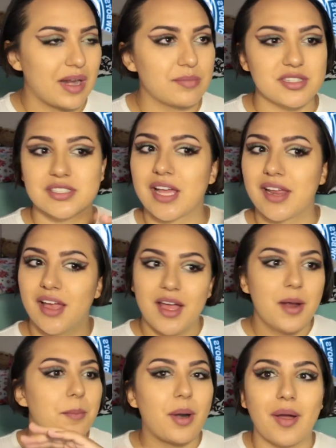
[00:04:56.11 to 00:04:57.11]
And I'm just like,
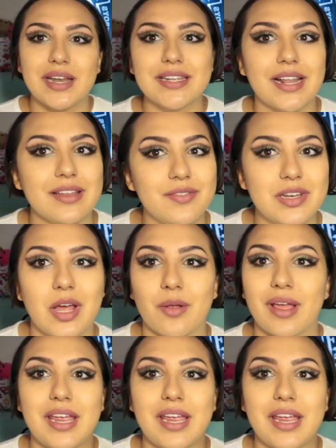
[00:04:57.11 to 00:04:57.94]
bro, I didn't even know.